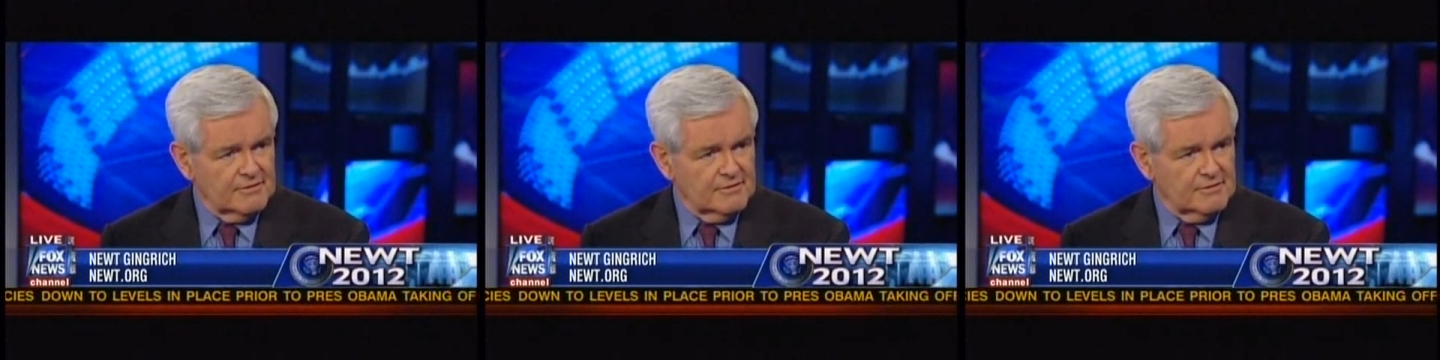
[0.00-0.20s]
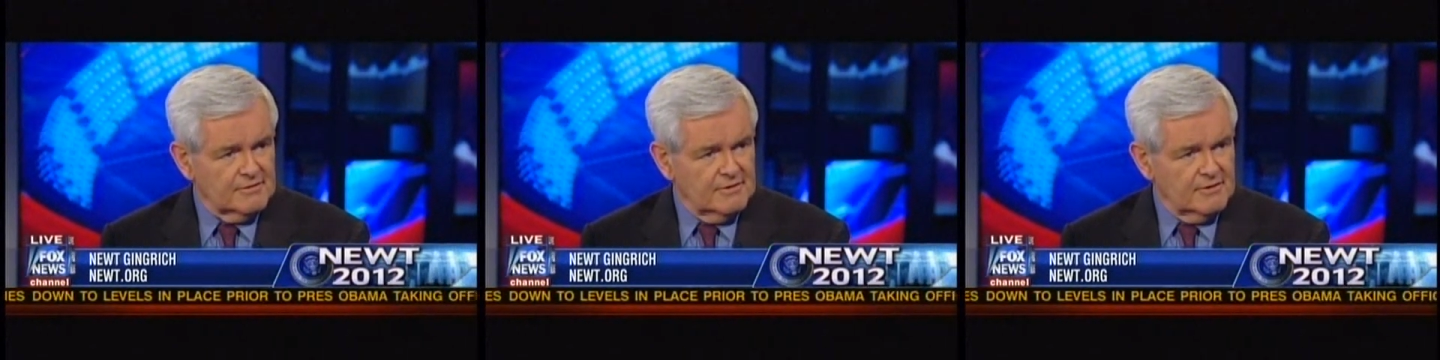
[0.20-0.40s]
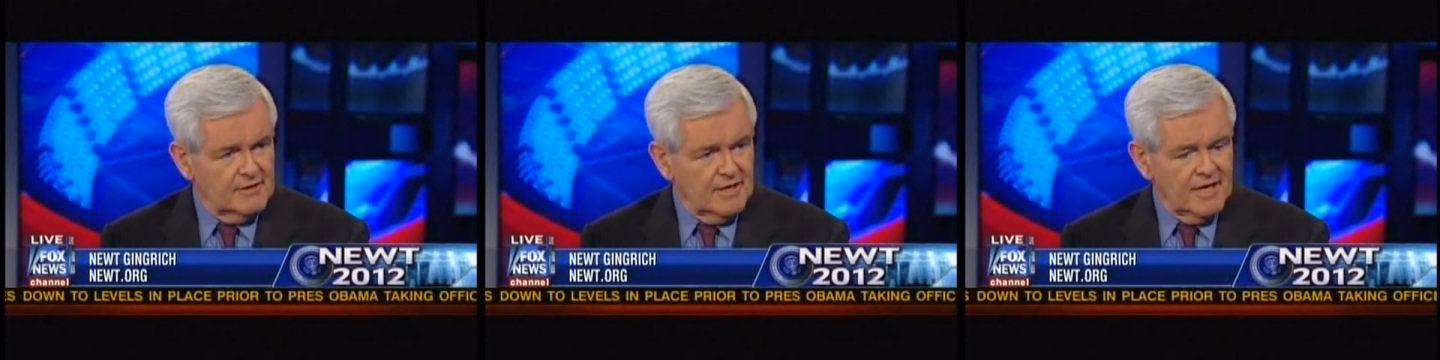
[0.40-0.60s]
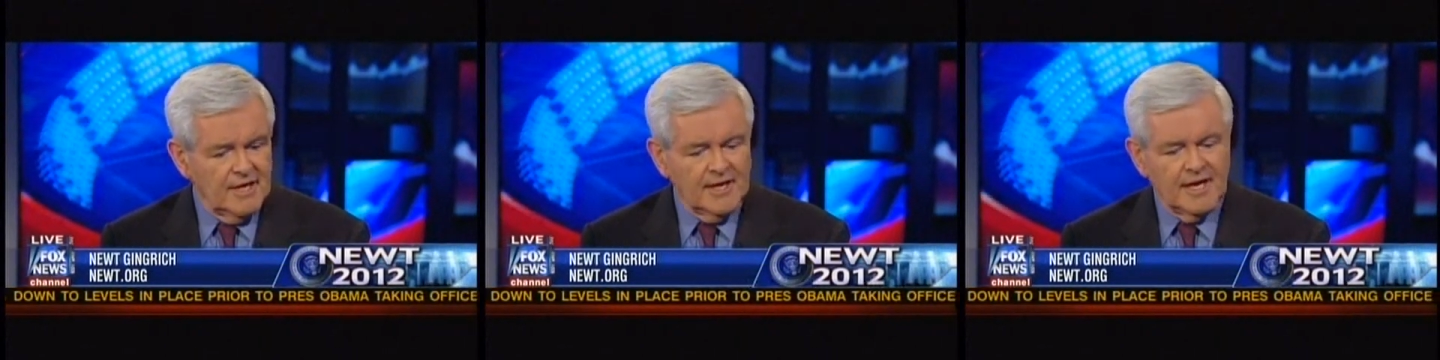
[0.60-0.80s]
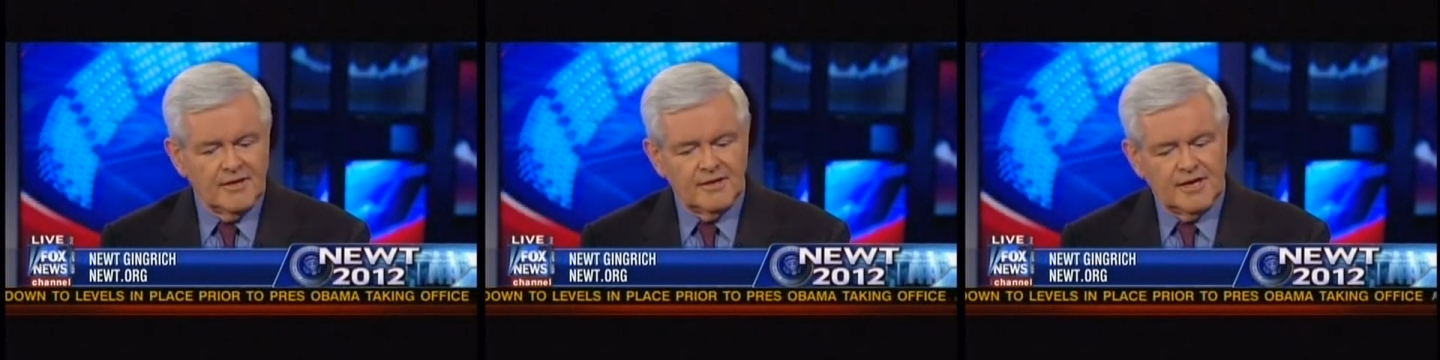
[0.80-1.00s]
Mm-hmm.
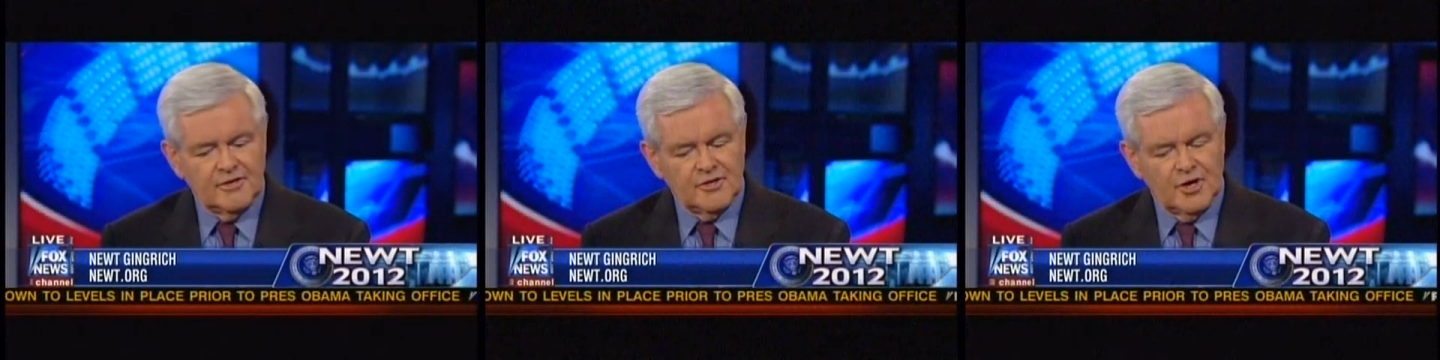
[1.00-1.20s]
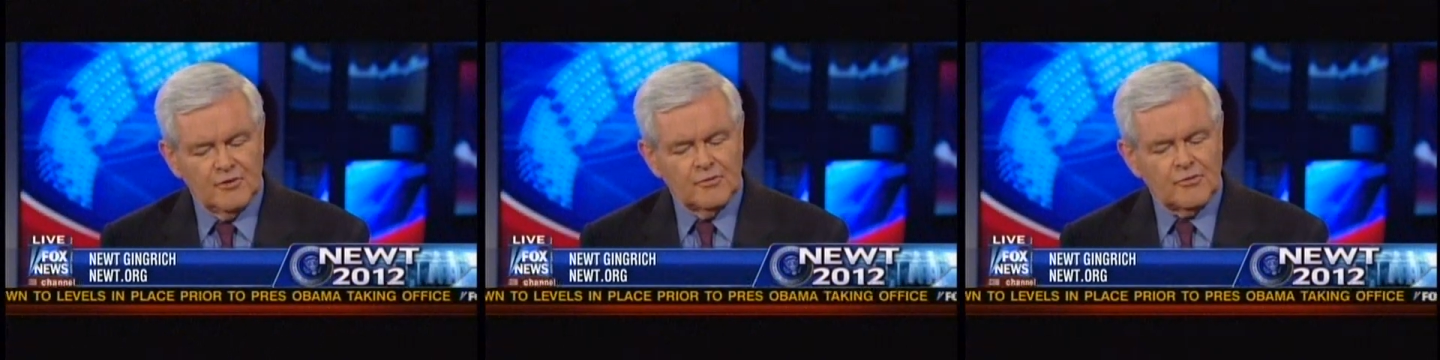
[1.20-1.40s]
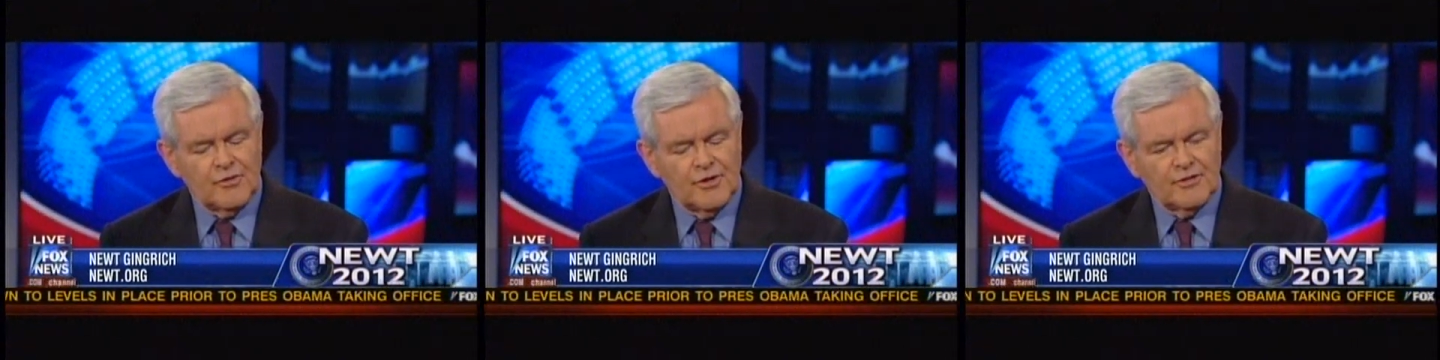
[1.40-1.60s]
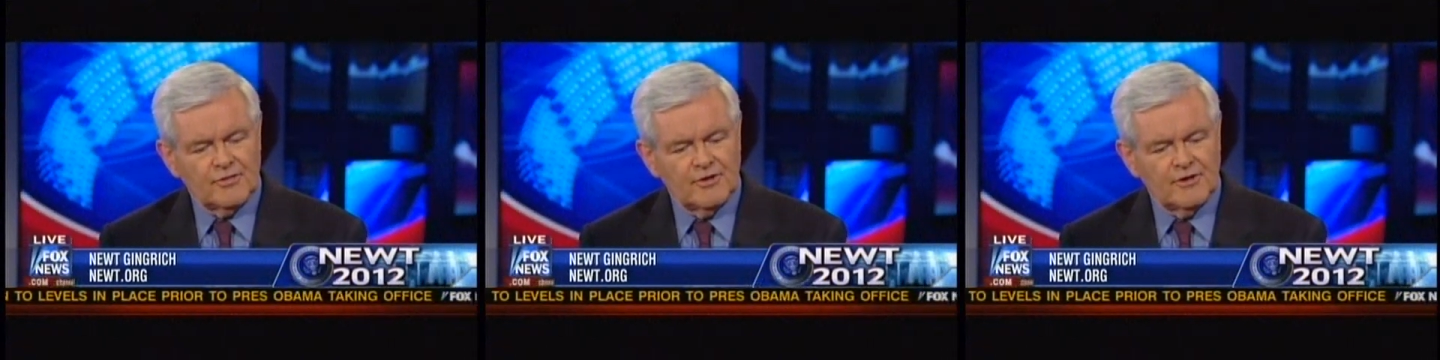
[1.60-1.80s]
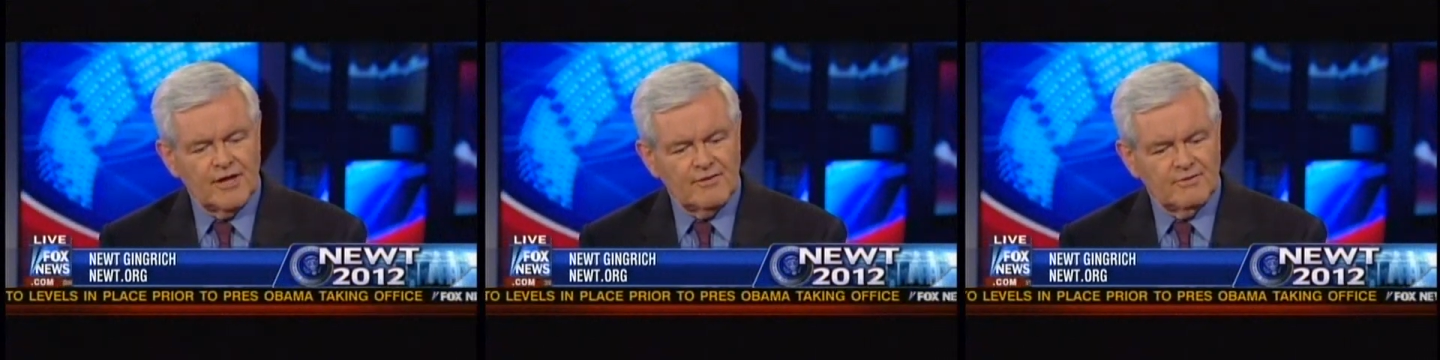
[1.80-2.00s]
And I don't think
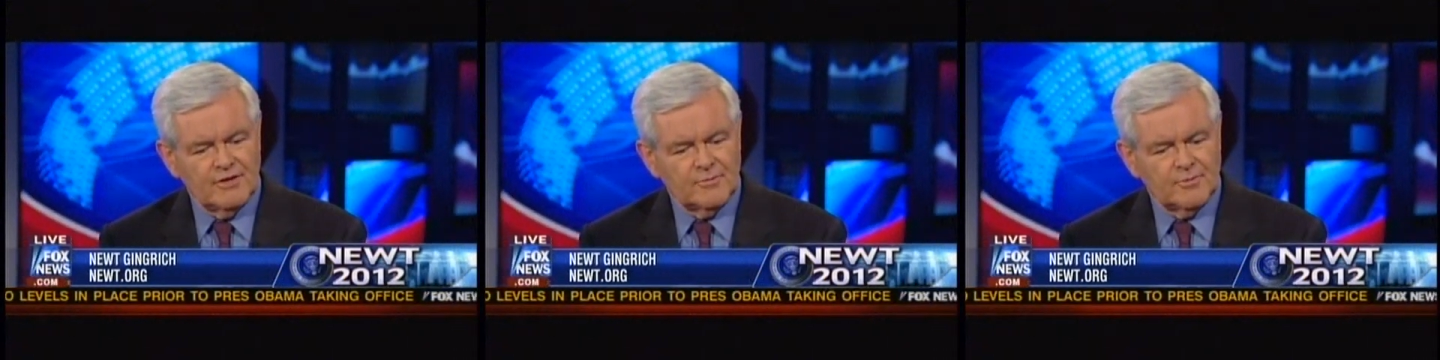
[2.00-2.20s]
that having a